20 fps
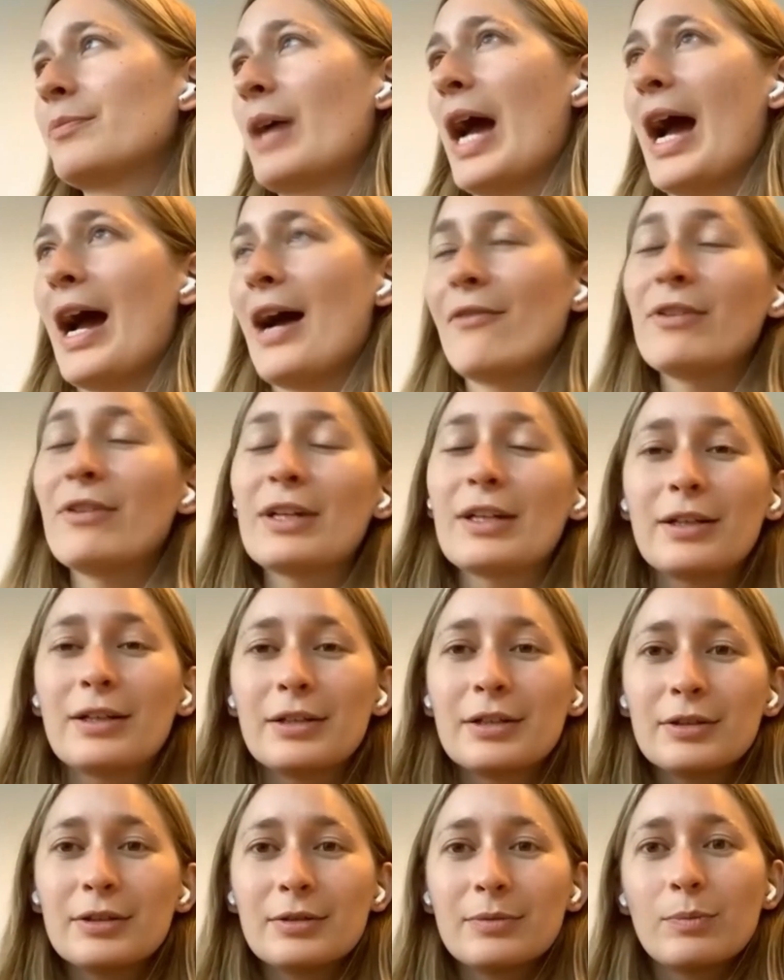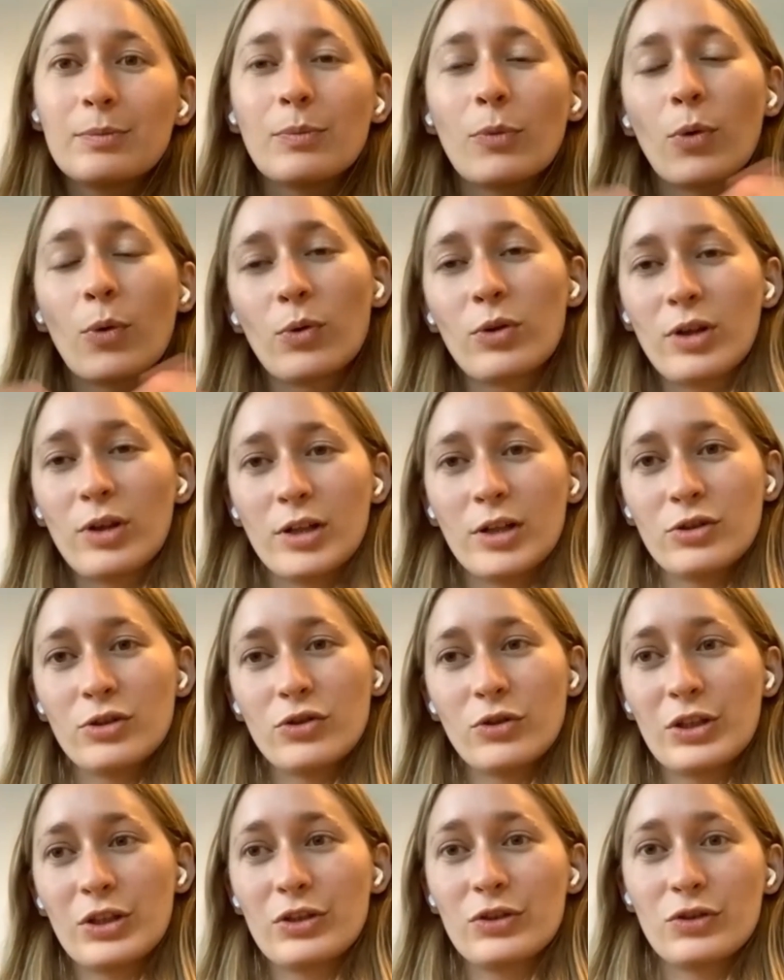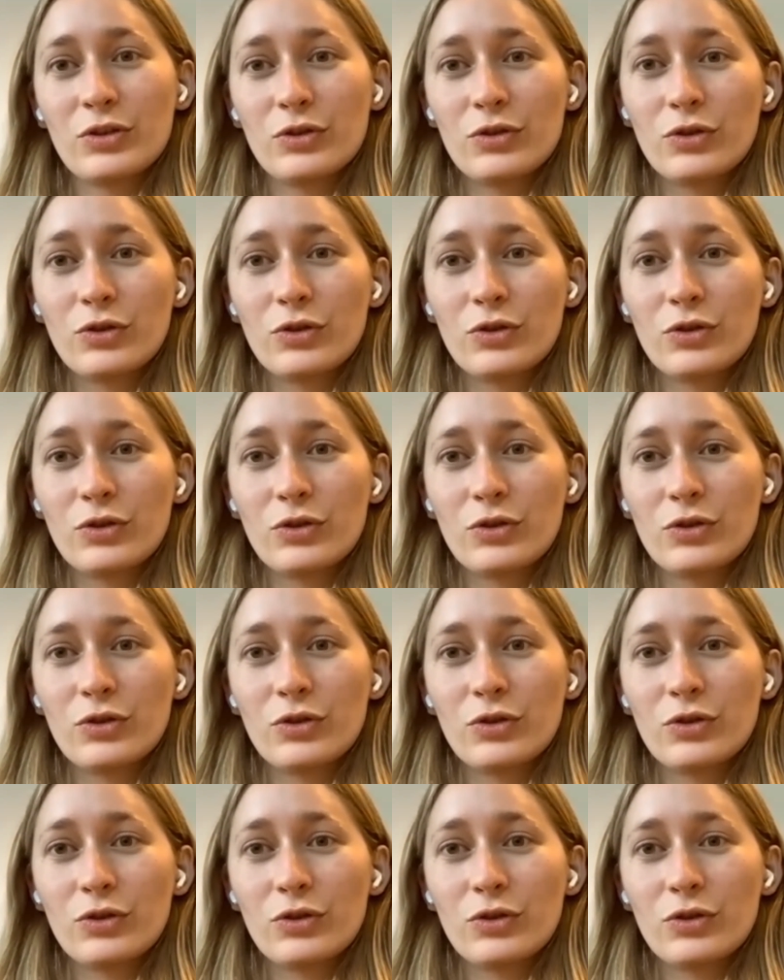having more countries